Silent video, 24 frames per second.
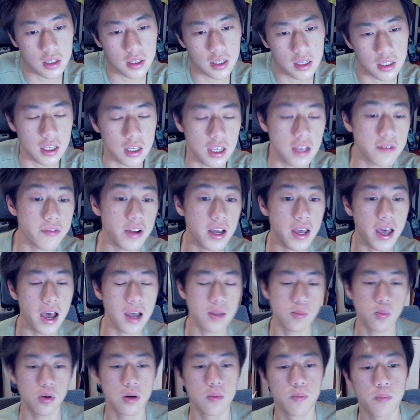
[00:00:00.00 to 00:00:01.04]
like if I
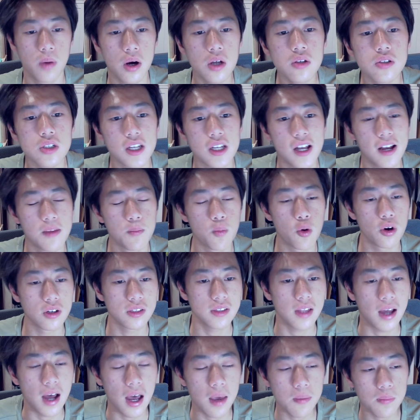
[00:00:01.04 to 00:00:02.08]
had more budget and more
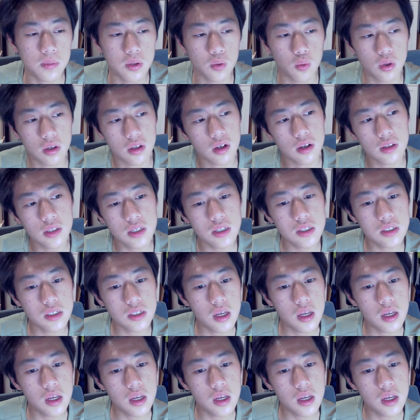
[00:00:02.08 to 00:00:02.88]
time to work on this,